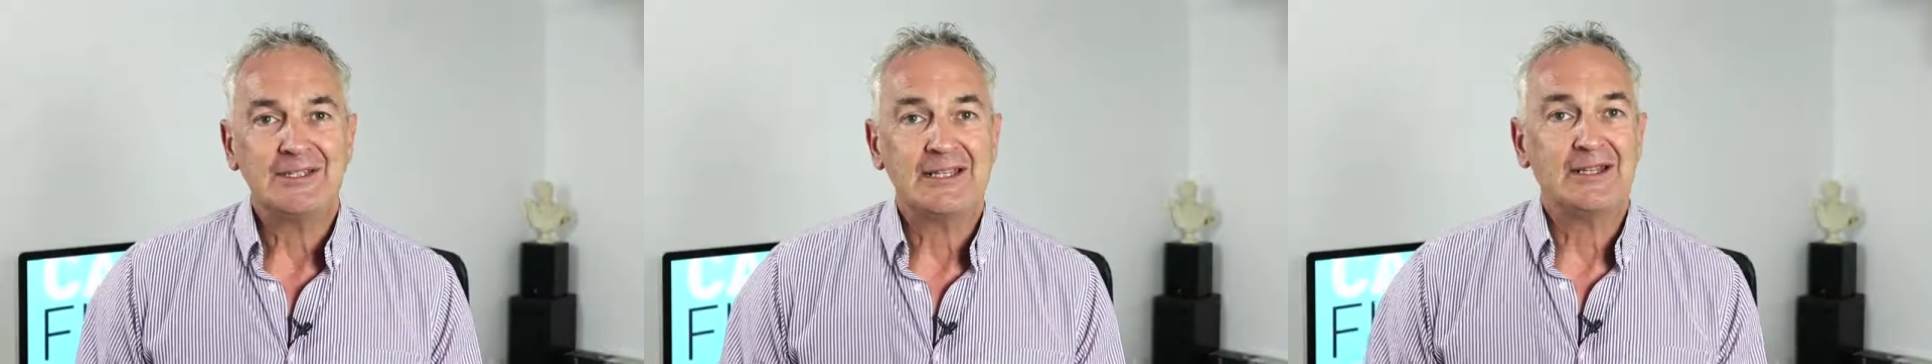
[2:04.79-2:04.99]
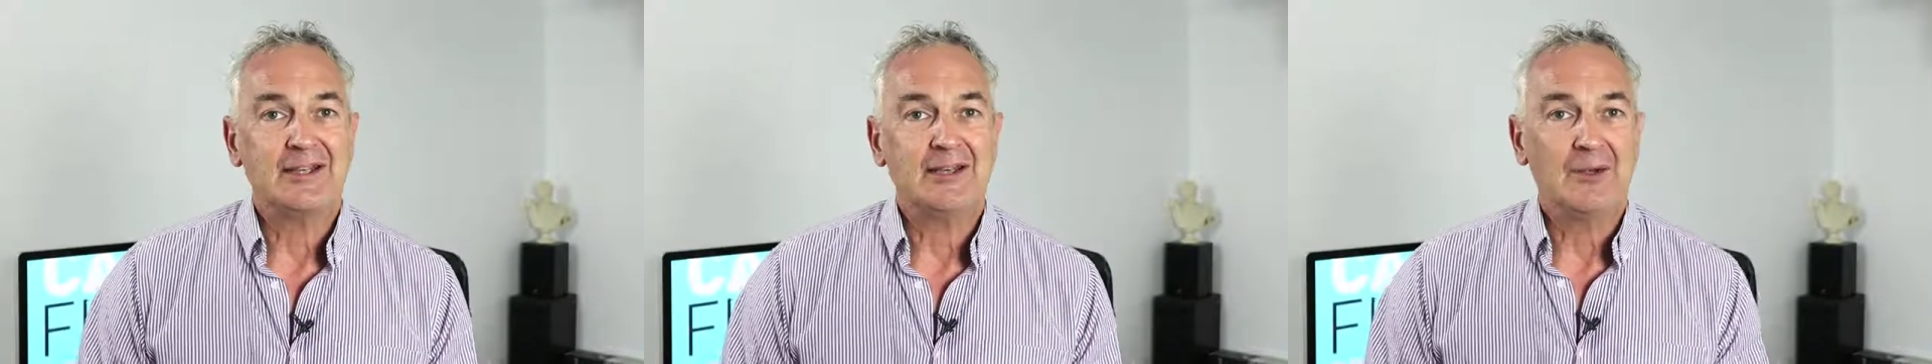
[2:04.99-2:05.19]

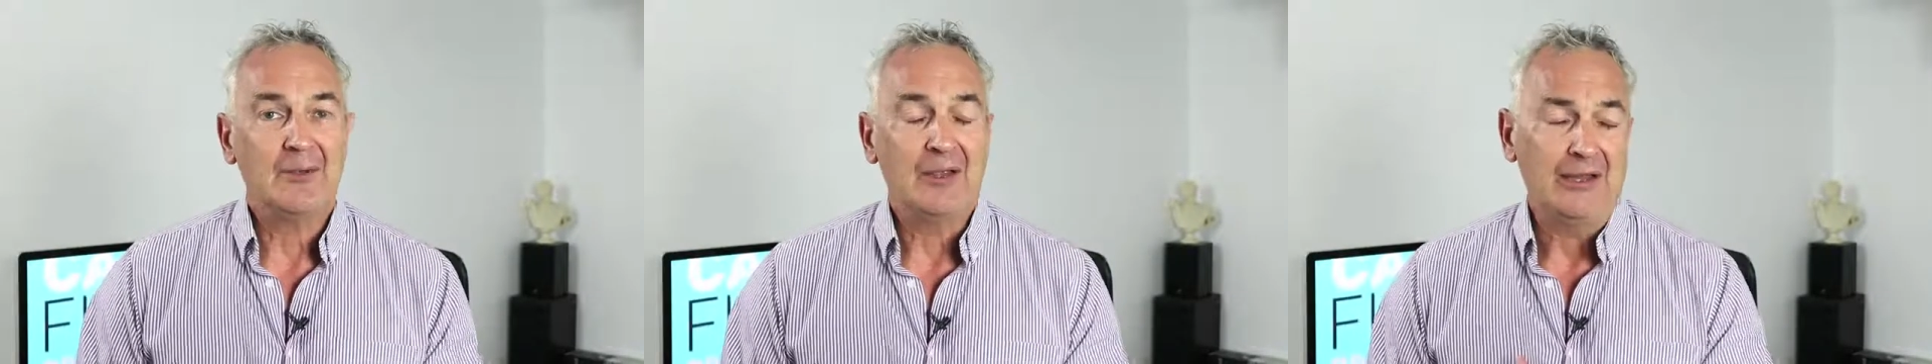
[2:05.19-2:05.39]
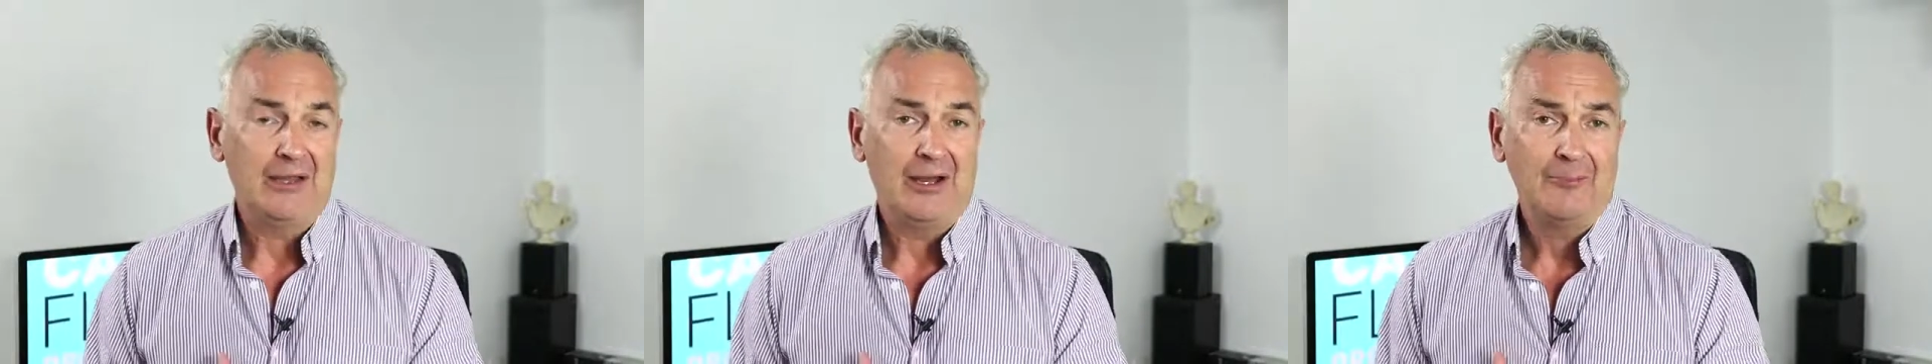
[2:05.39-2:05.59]
in
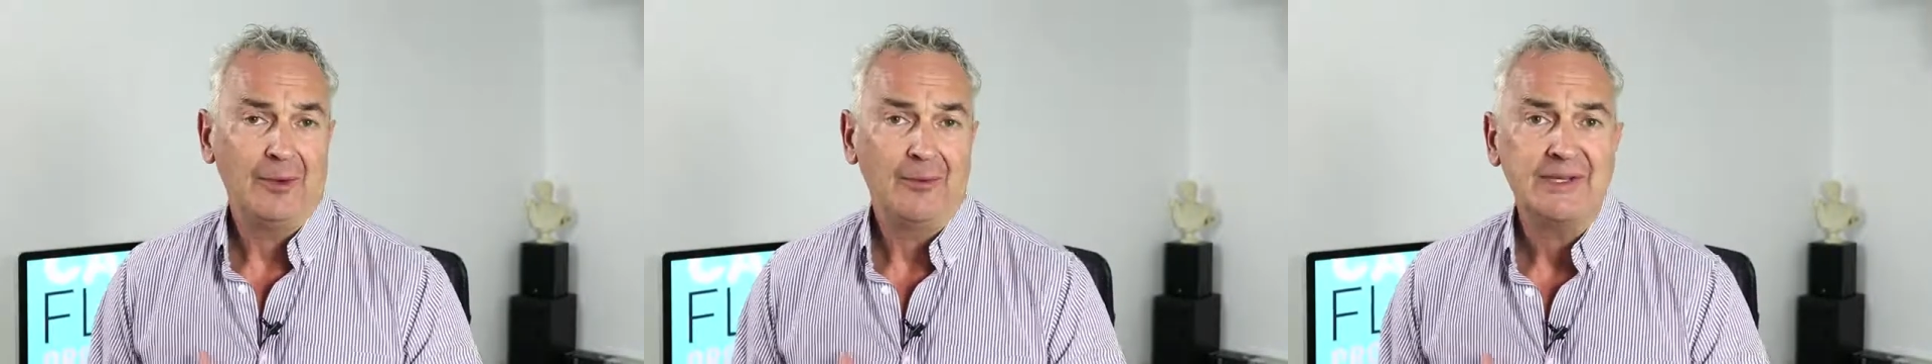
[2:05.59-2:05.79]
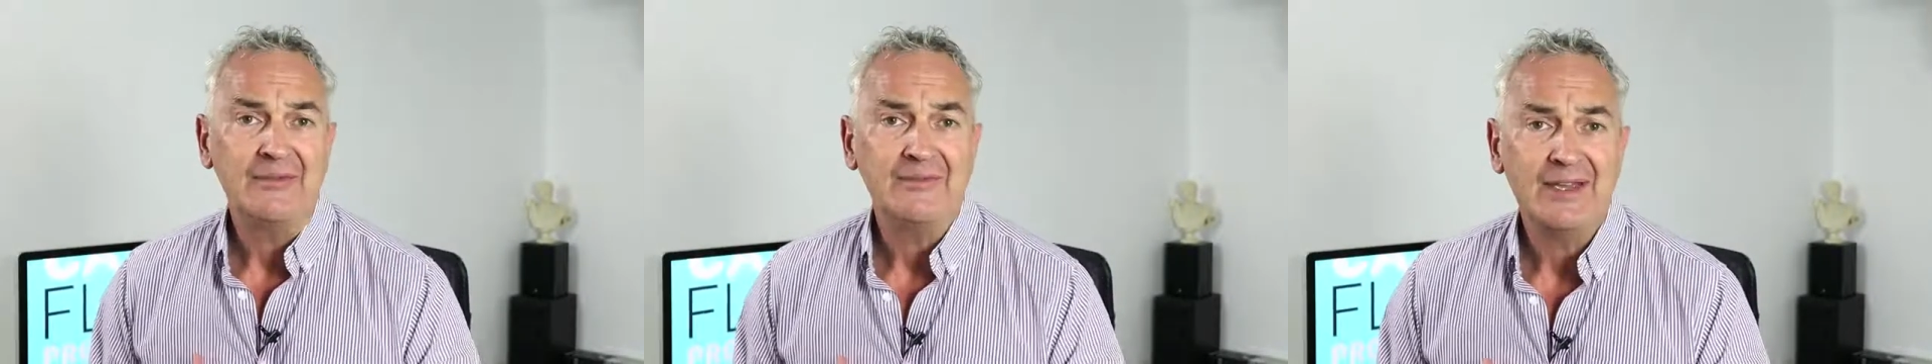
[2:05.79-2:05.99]
our
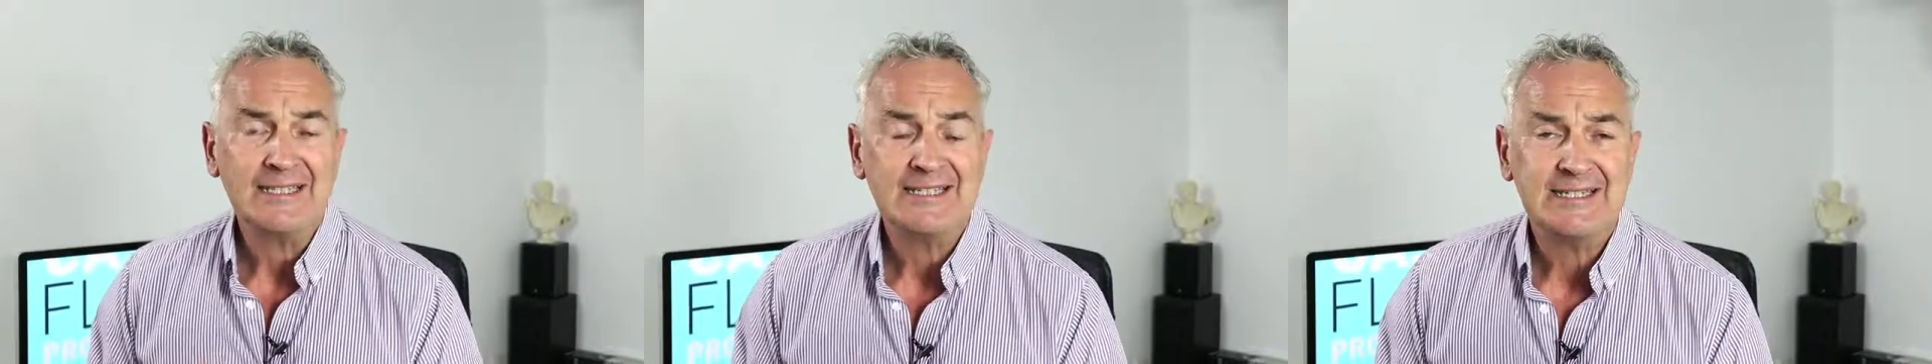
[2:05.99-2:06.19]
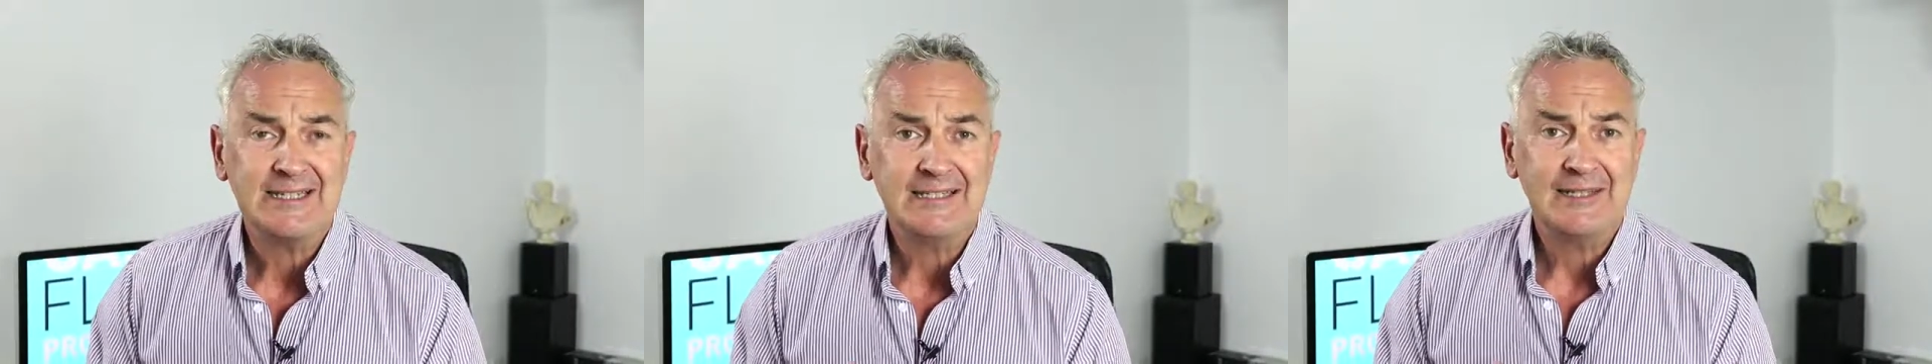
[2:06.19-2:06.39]
property
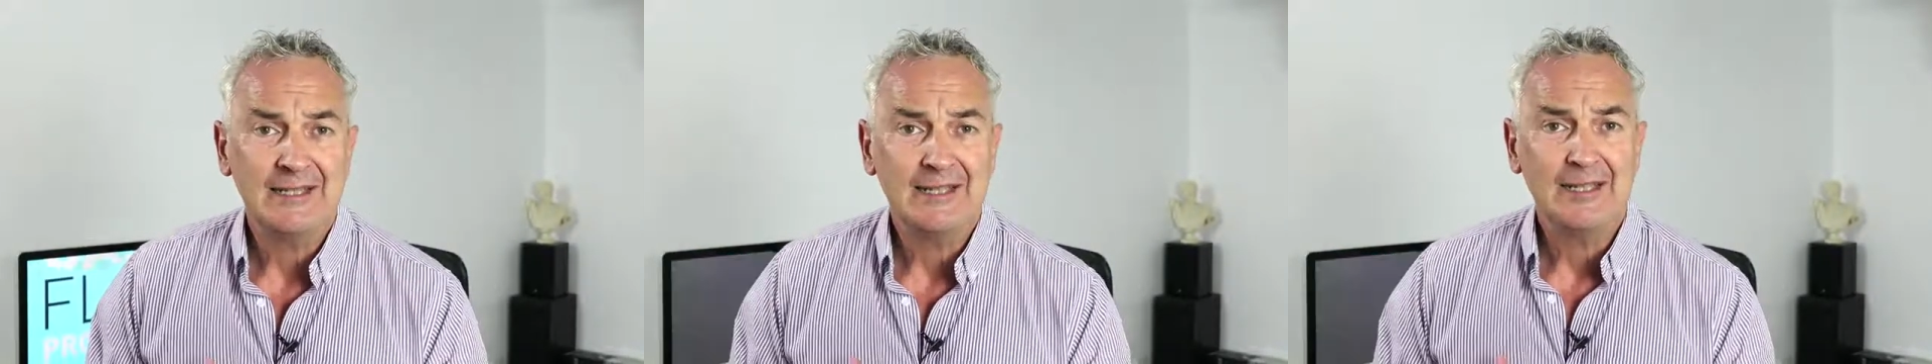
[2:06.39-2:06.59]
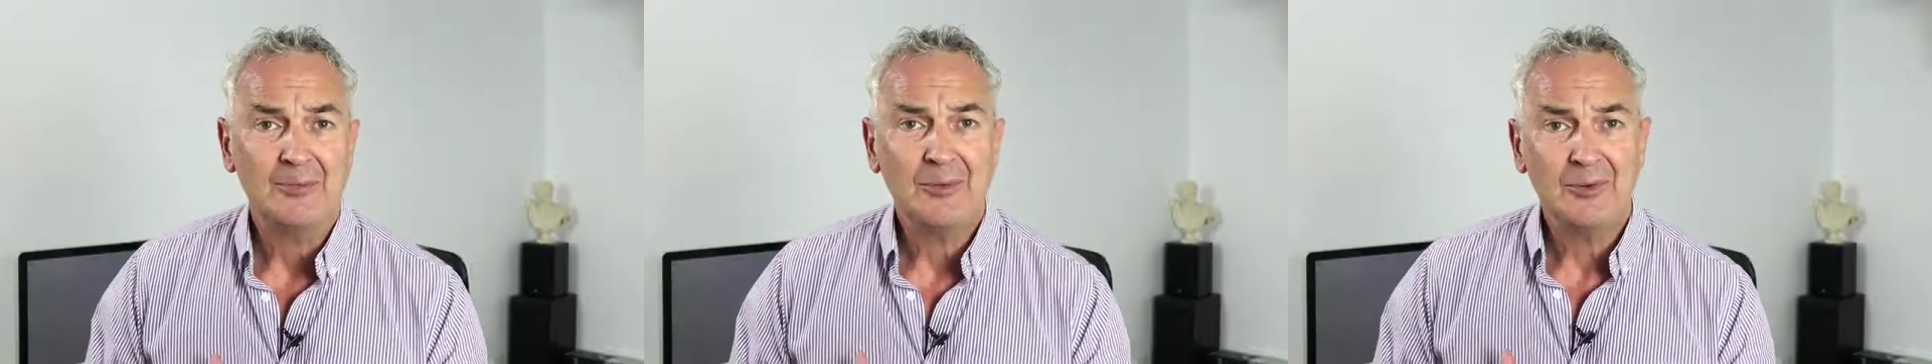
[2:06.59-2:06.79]
investing
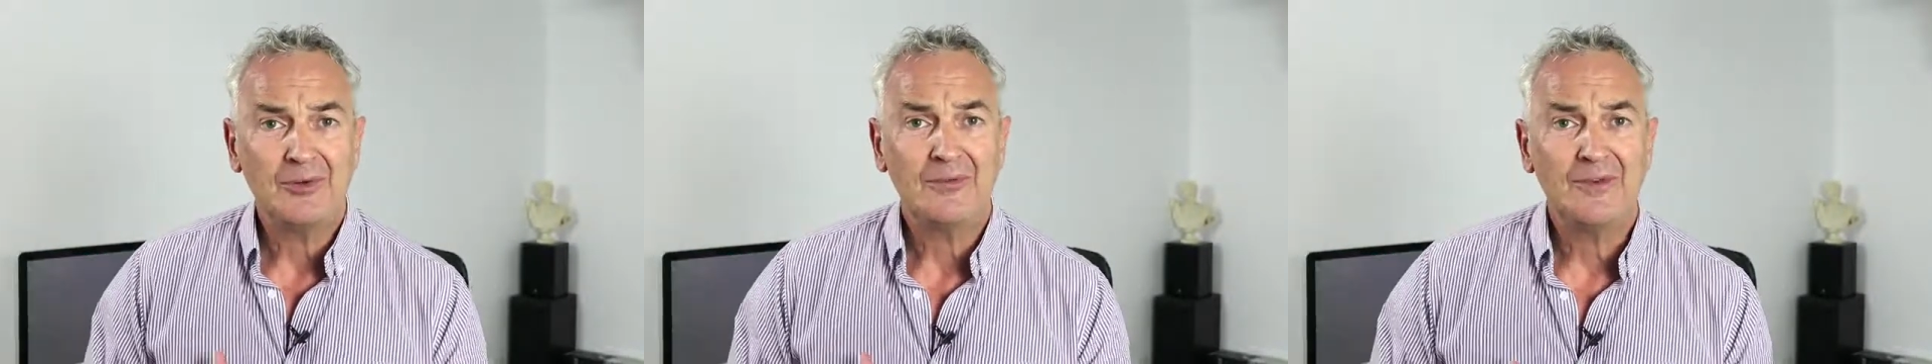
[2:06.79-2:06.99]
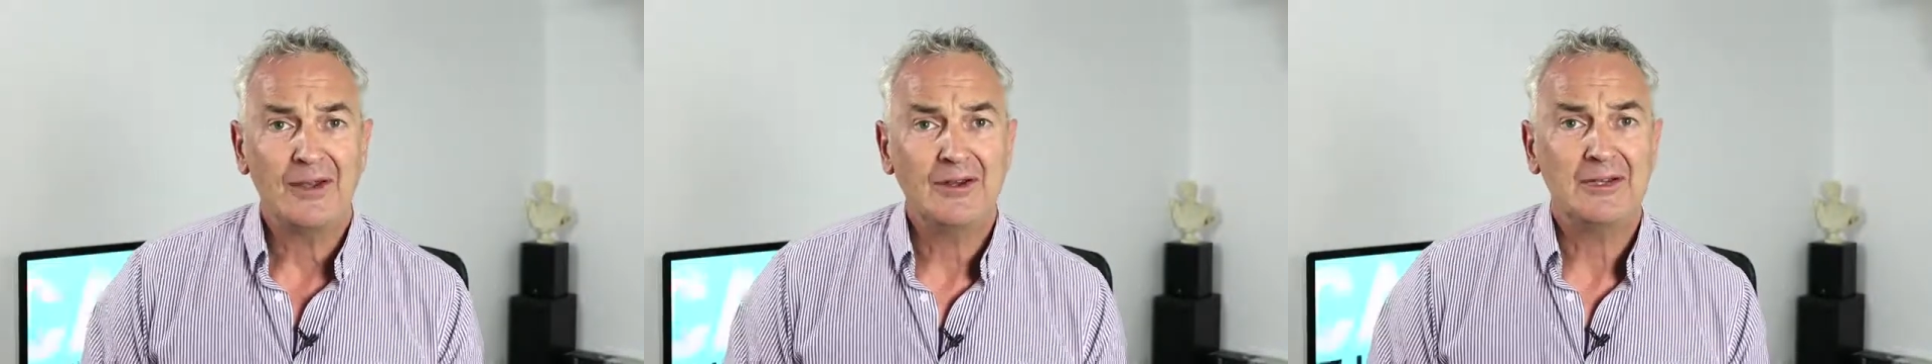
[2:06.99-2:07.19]

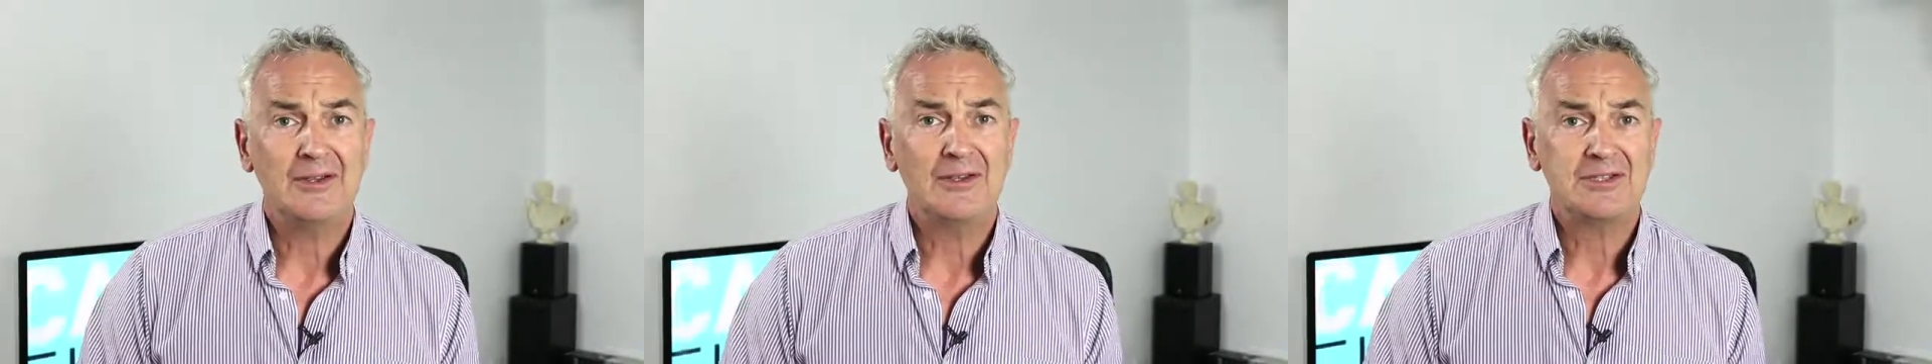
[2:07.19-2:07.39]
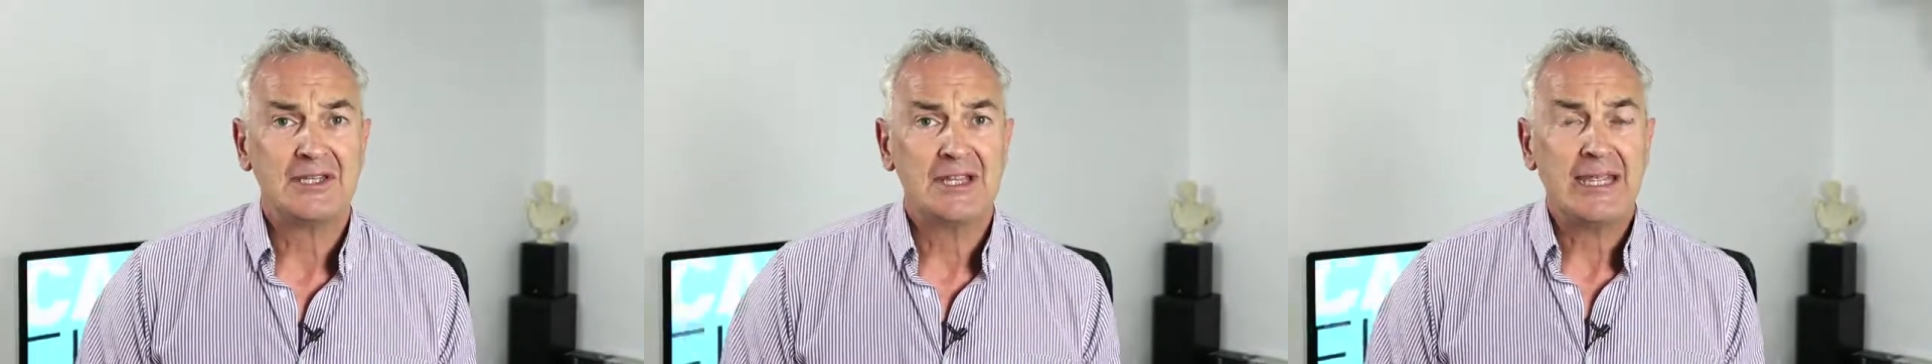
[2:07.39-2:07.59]

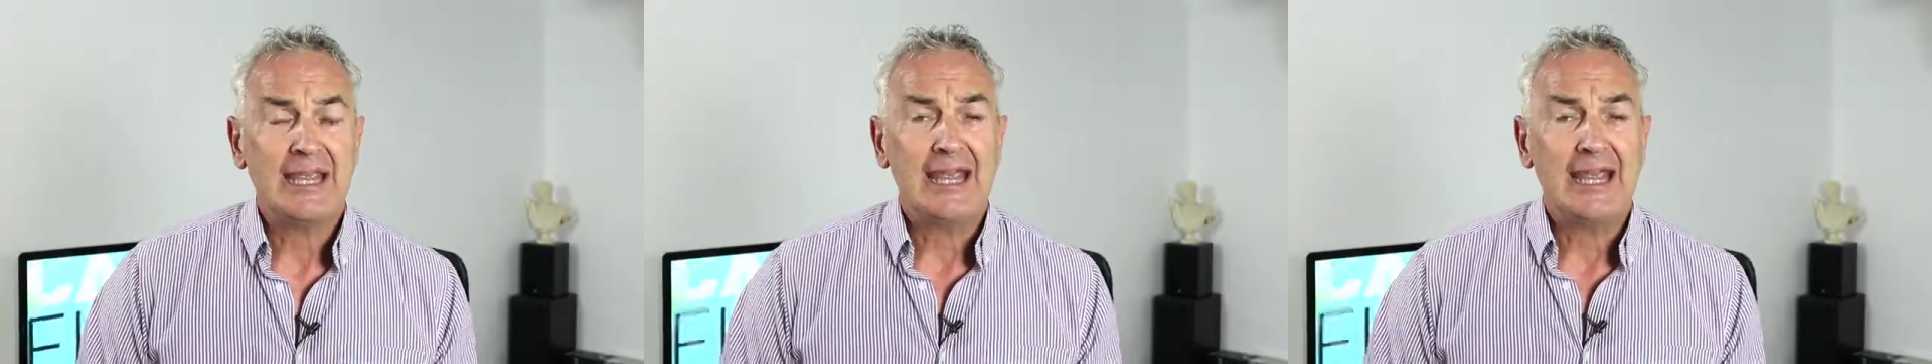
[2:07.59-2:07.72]
portfolios,